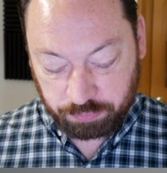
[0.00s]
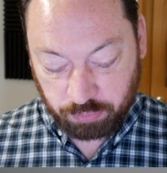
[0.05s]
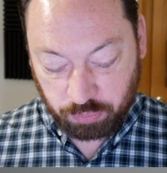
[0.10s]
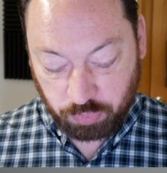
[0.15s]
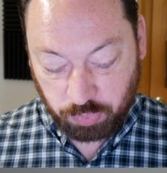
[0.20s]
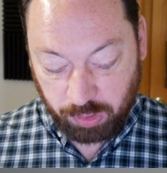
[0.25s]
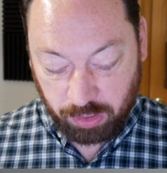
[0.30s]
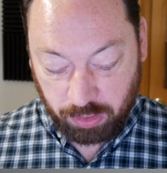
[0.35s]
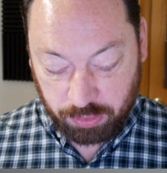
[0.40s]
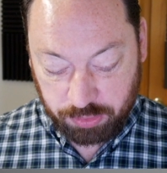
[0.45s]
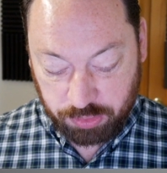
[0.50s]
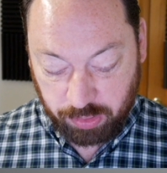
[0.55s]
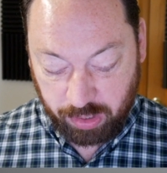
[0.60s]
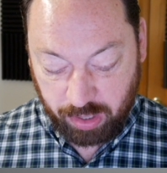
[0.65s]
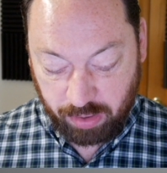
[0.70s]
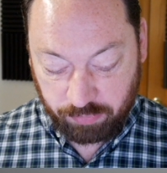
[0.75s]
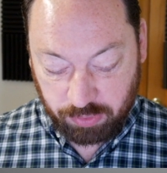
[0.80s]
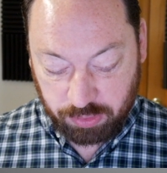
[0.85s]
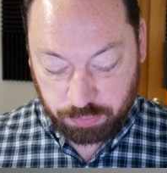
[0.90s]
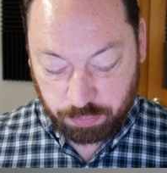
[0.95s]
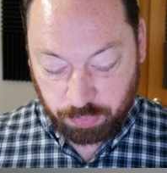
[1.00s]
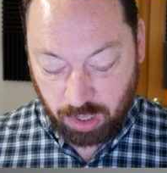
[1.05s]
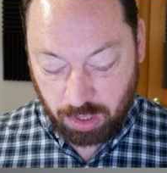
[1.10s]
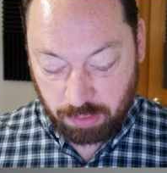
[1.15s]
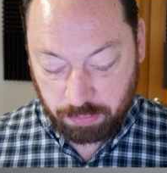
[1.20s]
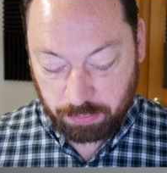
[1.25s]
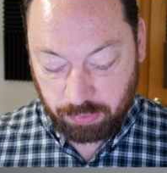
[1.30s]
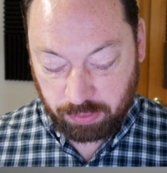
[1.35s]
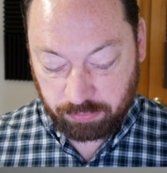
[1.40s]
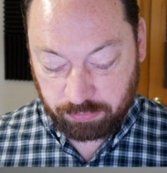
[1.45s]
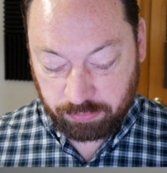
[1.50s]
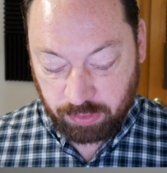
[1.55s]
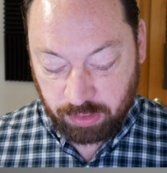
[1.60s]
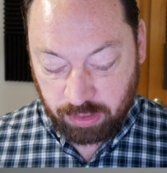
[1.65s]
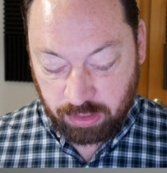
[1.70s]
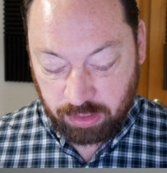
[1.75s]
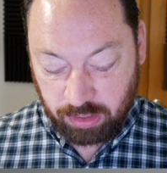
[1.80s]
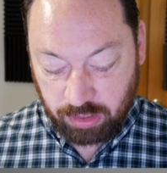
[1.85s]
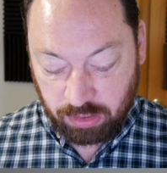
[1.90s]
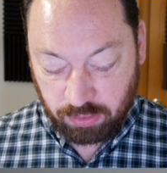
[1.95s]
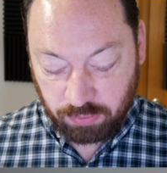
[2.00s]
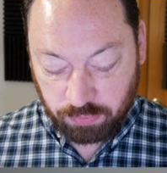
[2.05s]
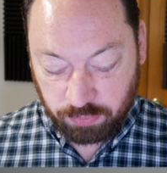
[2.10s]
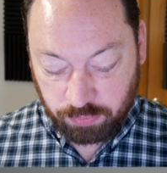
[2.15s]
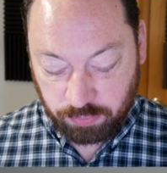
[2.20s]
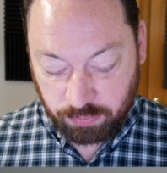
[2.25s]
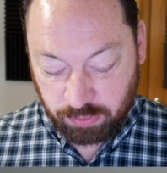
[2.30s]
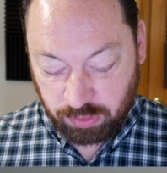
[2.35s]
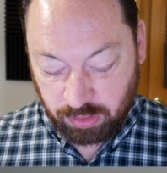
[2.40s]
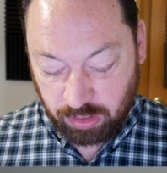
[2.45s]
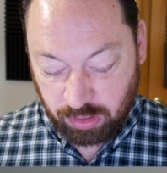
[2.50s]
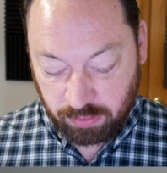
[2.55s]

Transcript: we also have this problem of if